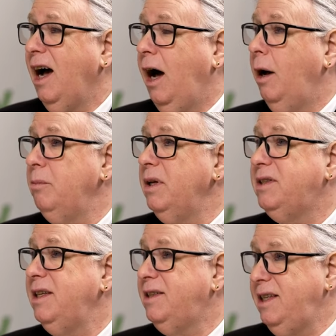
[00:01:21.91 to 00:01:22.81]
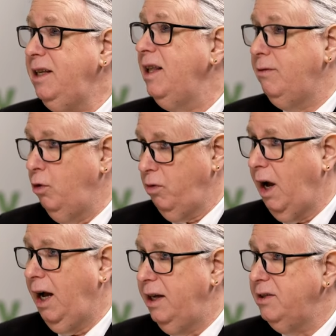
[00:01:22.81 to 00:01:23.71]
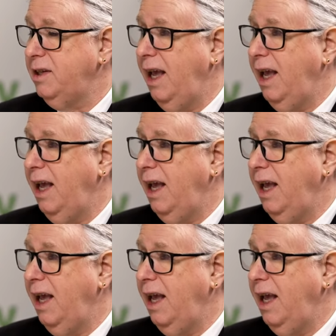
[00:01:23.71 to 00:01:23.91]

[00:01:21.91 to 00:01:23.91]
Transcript: um, sea level rise,